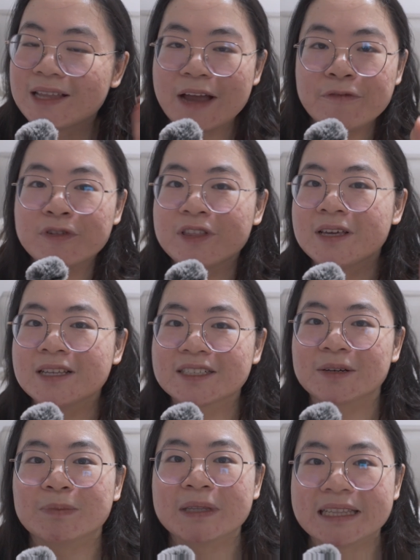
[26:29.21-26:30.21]
everything is
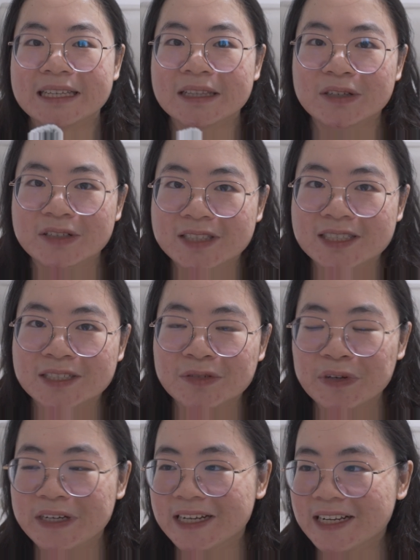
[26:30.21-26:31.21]
completely lost,
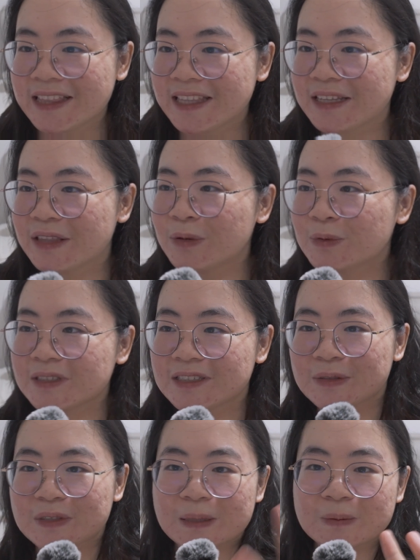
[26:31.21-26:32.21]
right? And that there
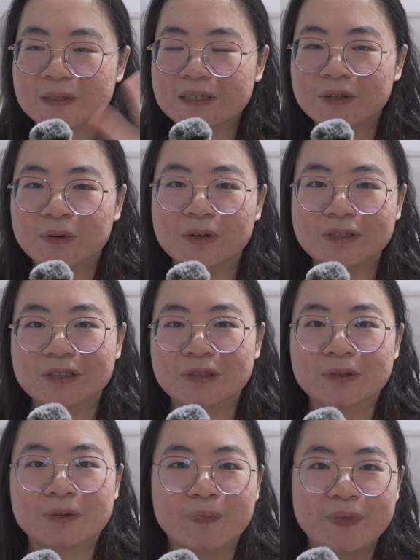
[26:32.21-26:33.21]
was absolutely no
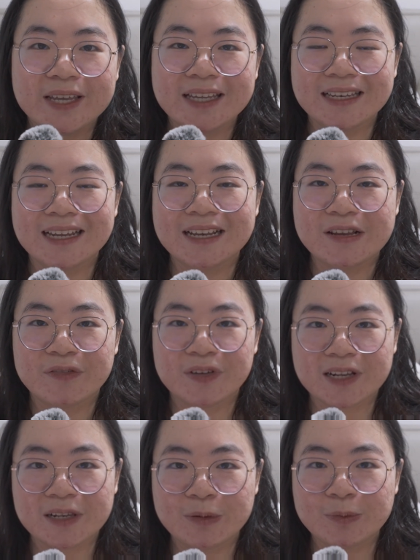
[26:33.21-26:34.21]
audio in any of the
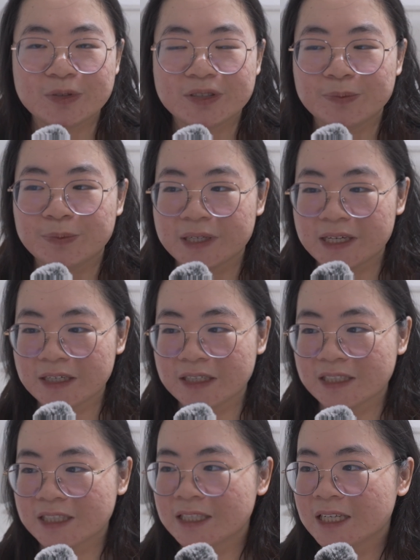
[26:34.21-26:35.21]
clips
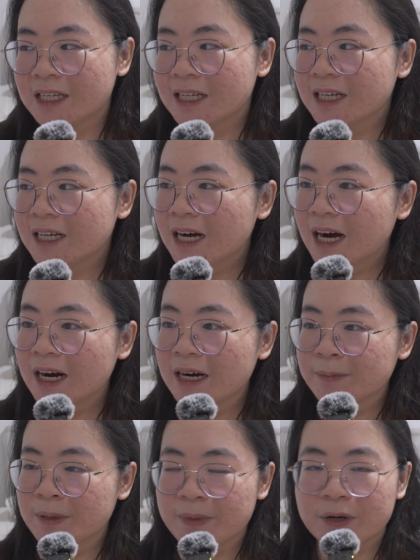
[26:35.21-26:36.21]
because
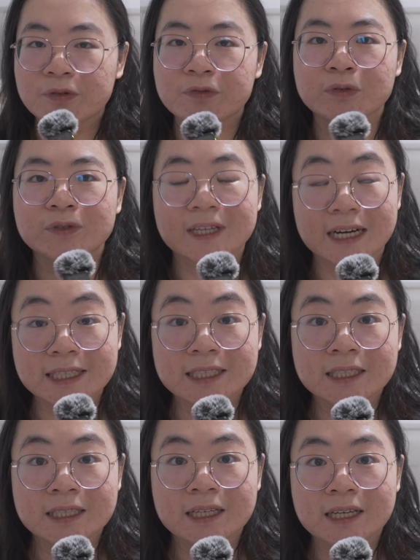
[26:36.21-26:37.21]
my microphone
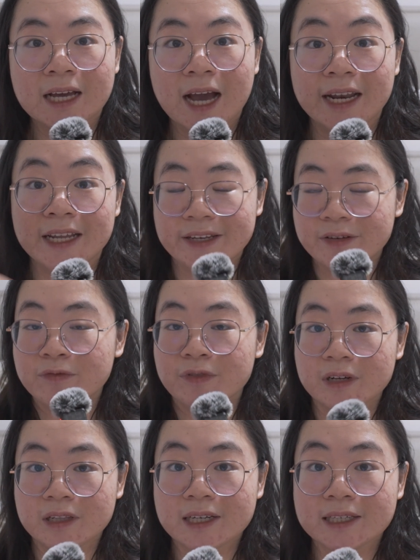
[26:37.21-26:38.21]
died, and I didn't
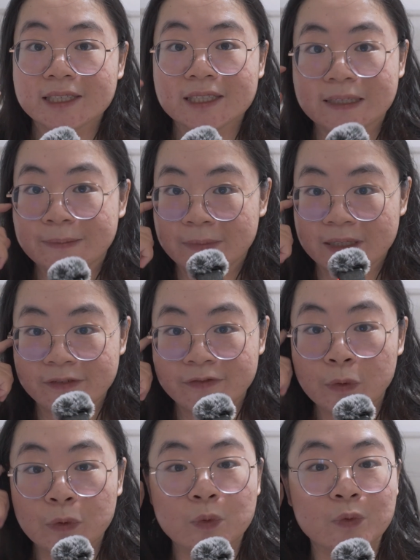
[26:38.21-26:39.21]
realize that my
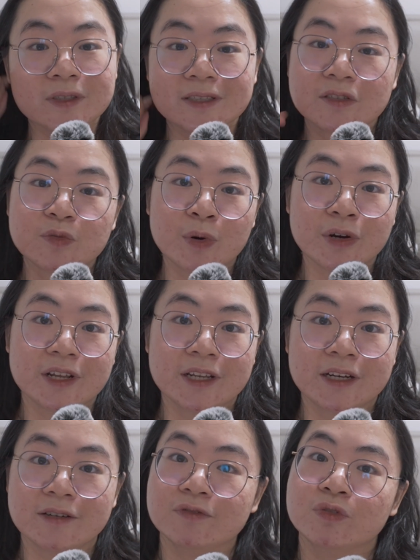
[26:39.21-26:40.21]
phone wasn't smart
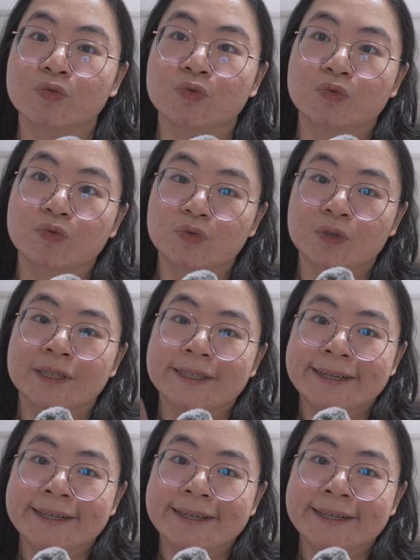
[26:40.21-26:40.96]
enough to